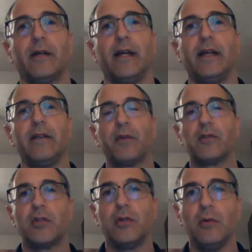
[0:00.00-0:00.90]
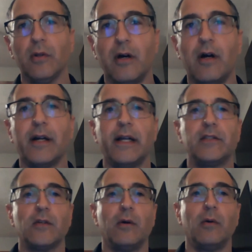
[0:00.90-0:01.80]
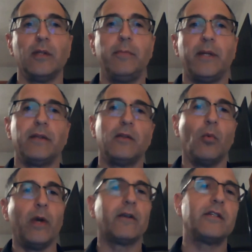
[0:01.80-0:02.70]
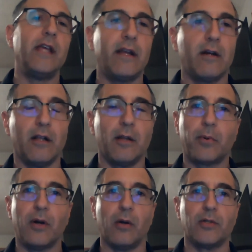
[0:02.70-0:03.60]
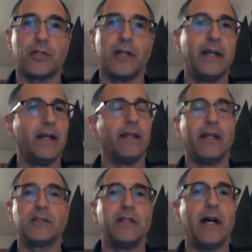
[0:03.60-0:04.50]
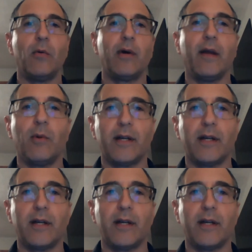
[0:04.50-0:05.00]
Okay? And for too long, it's only been the winner take all approach. And that's not what I